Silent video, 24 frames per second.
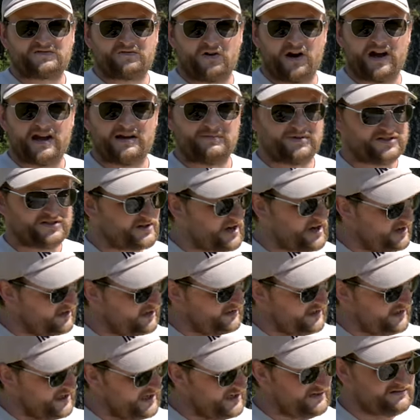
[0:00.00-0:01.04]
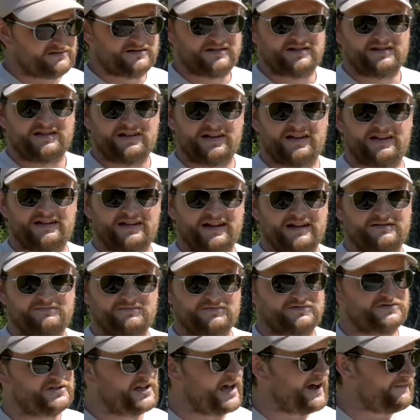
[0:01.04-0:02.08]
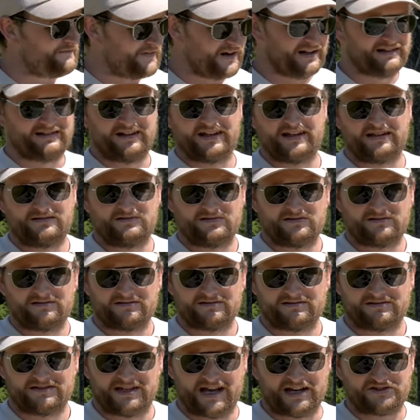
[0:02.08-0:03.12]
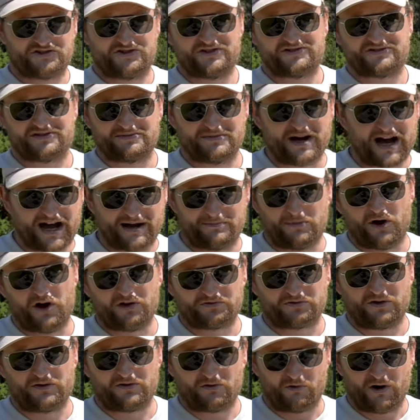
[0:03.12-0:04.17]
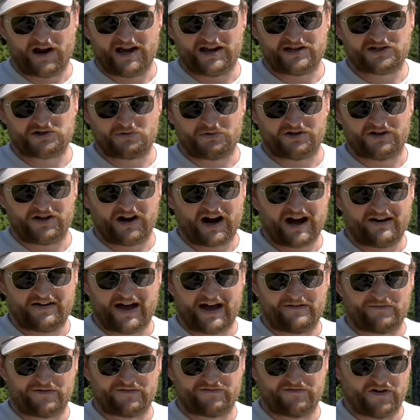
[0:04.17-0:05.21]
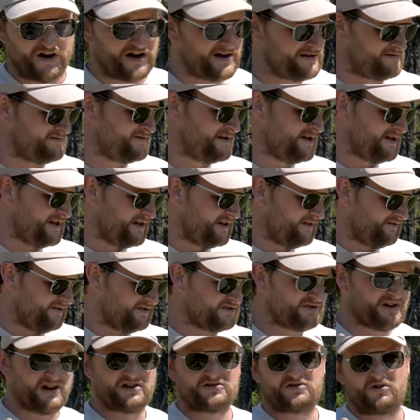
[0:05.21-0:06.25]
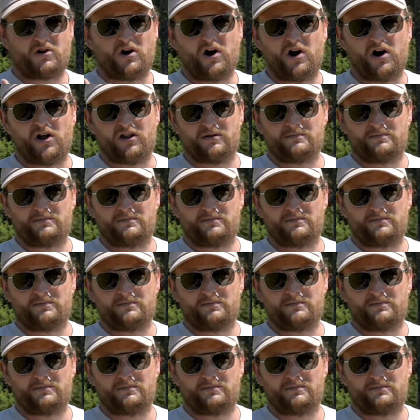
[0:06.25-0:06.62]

frame, is kind of neat. It, it definitely catches some eyeballs at the range when you're out having fun. These guns are all